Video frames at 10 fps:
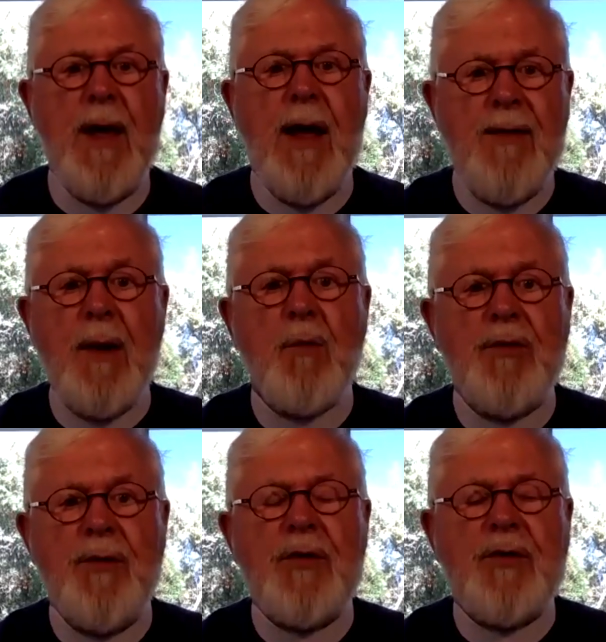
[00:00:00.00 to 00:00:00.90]
And that
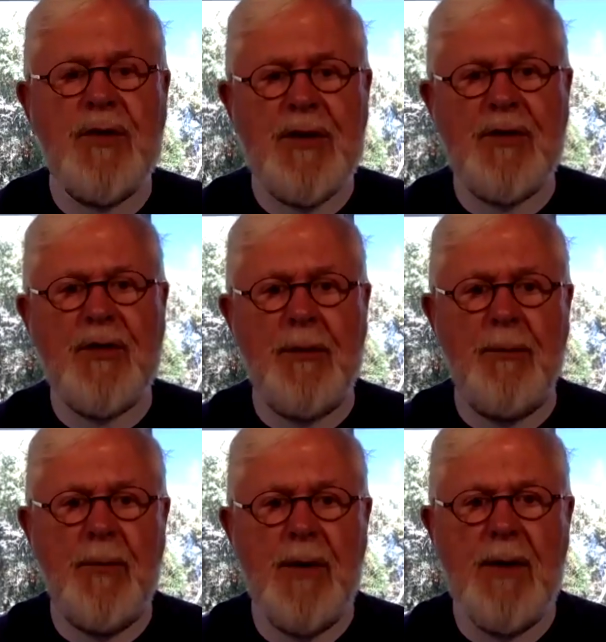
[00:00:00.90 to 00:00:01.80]
was the
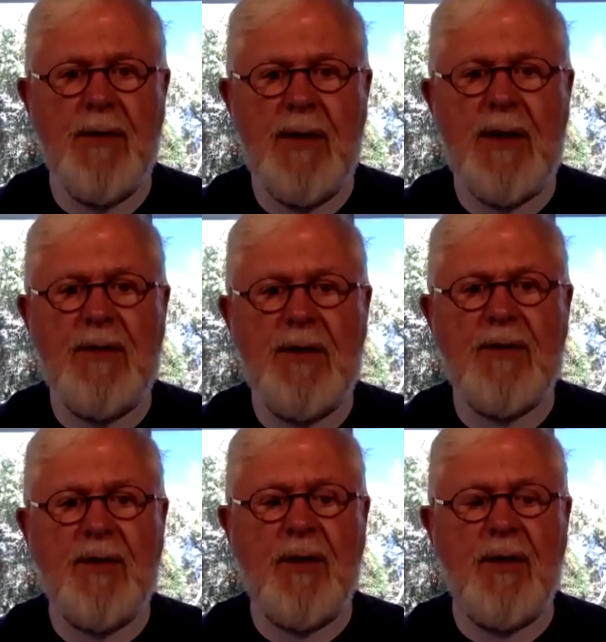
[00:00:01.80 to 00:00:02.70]
system that
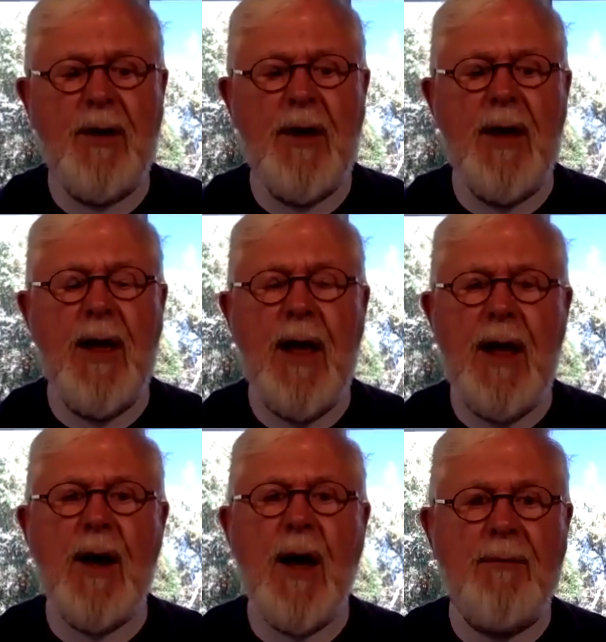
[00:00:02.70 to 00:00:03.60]
exists.
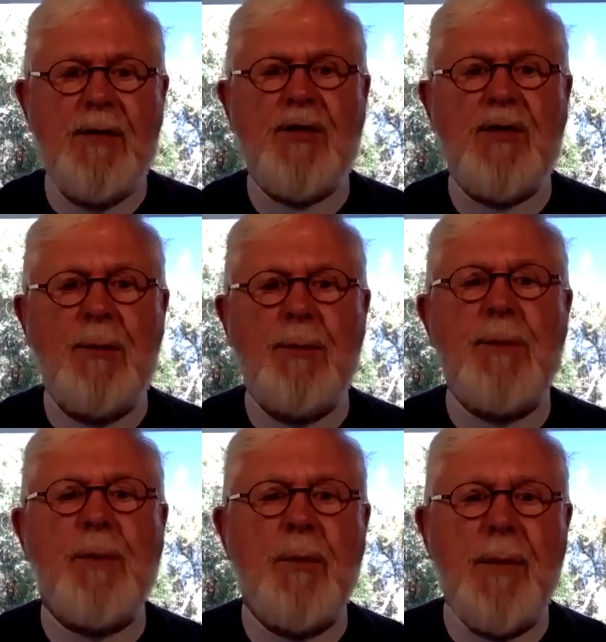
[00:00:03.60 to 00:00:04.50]
And obviously the
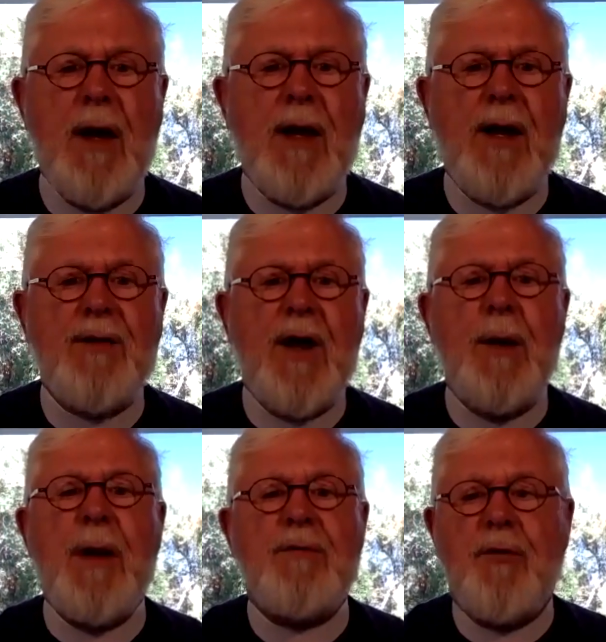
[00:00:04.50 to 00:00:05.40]
people in Malachi's
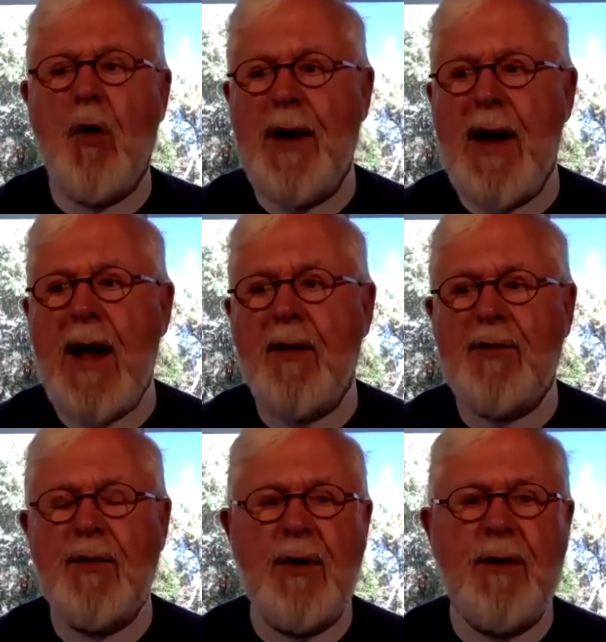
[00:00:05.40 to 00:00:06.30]
time had fallen
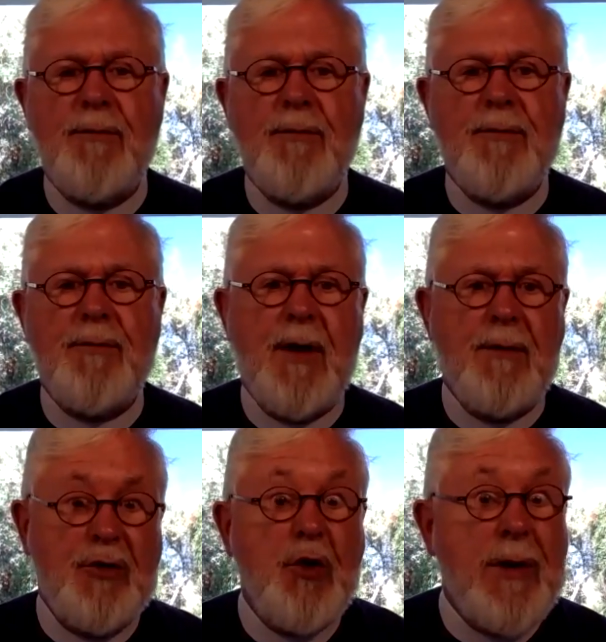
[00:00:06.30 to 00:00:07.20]
out of
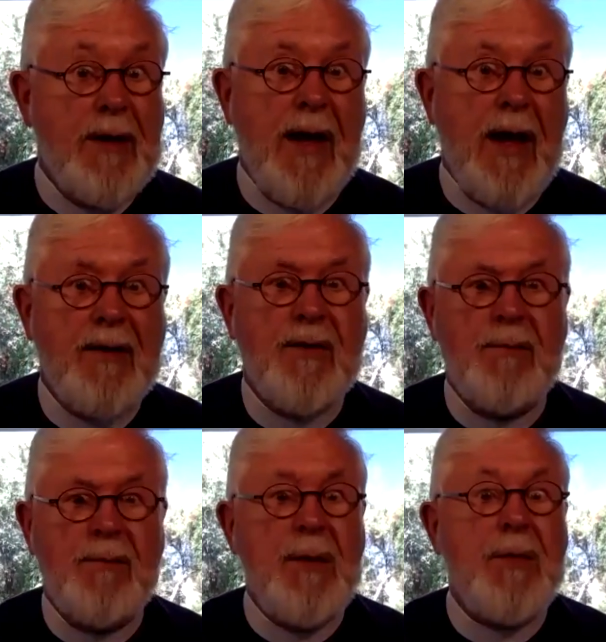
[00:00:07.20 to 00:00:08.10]
doing that,
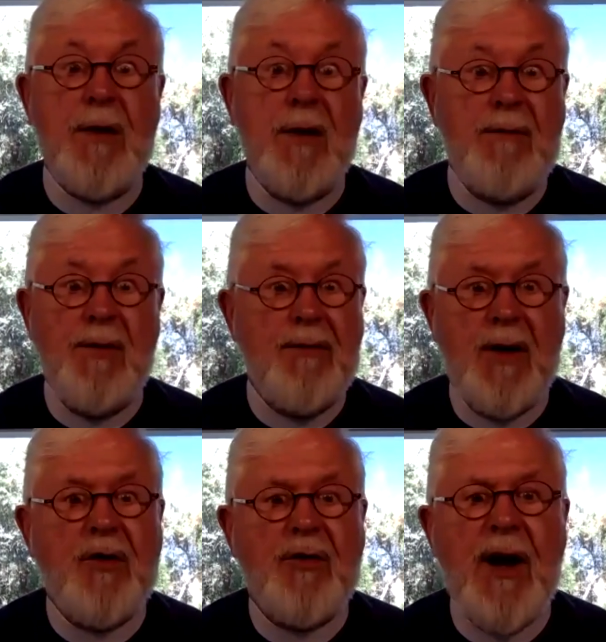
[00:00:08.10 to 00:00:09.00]
and maybe even of
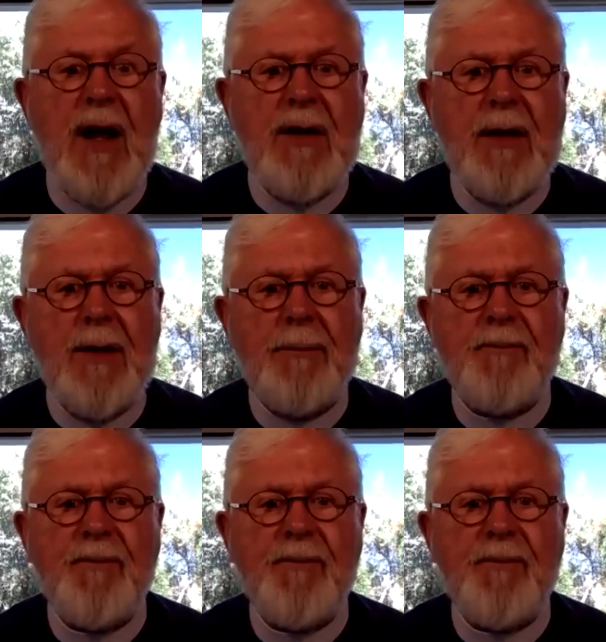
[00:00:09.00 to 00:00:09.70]
understanding it.